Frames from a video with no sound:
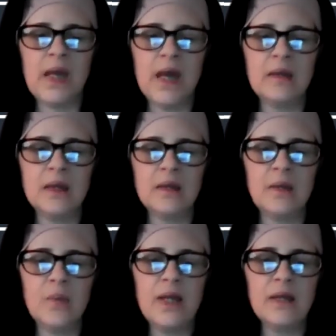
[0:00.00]
And then
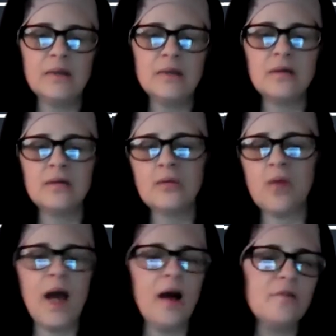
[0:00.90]
they waited a little
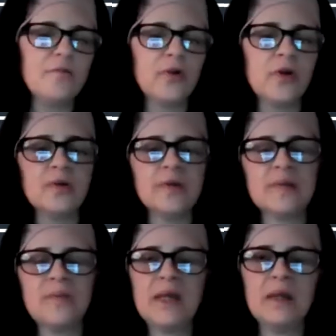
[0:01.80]
while for
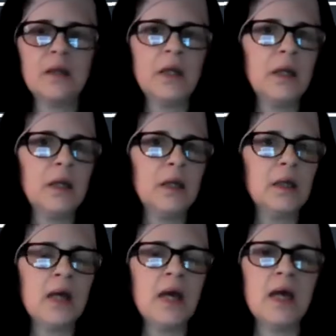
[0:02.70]
some
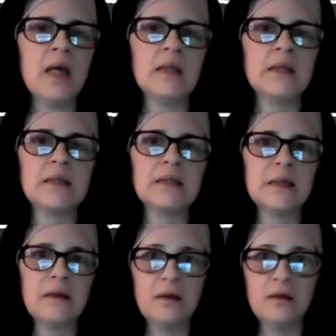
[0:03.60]
healing, and
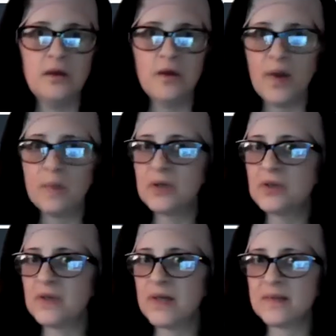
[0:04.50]
November
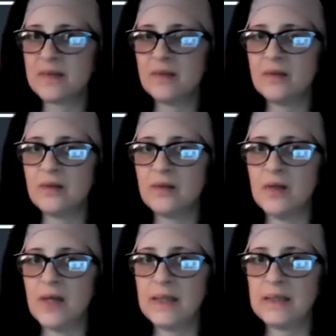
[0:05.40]

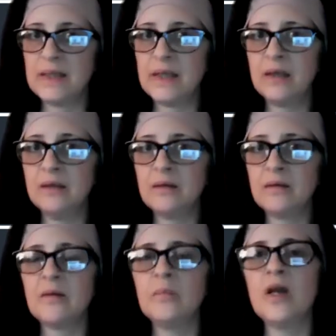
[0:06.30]
2019,
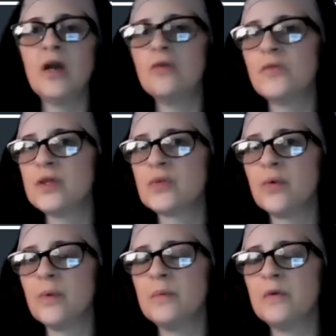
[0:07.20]
my ovaries
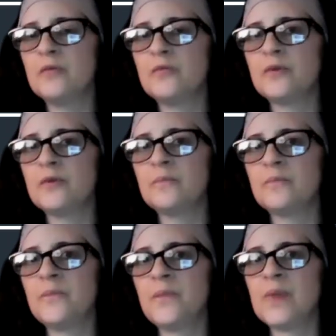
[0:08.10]
were removed
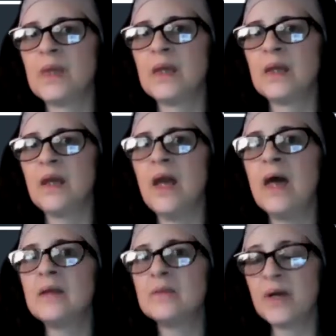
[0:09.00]

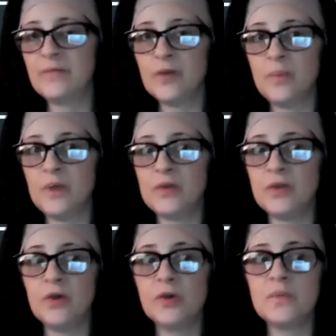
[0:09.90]
and my fallopian
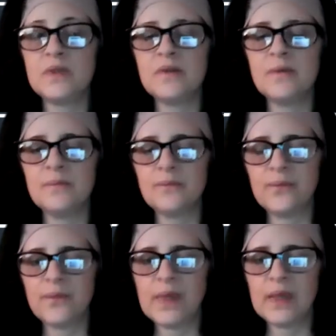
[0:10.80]
tubes.
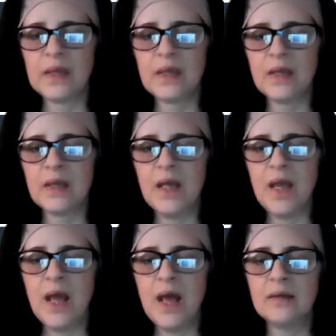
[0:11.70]

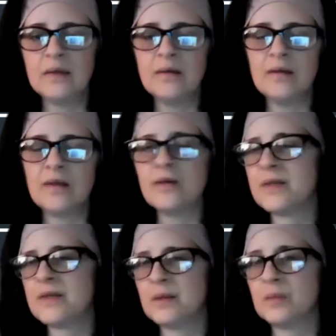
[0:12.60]
And
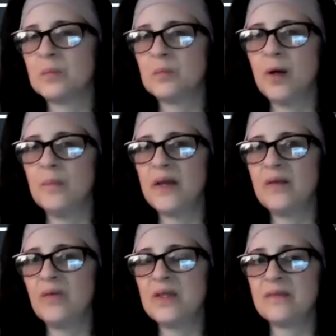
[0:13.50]
there's a
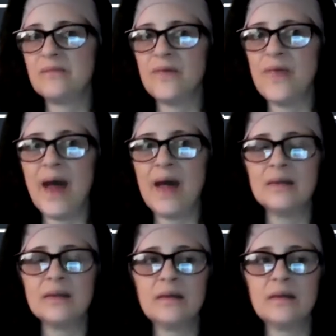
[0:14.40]
big reason for that.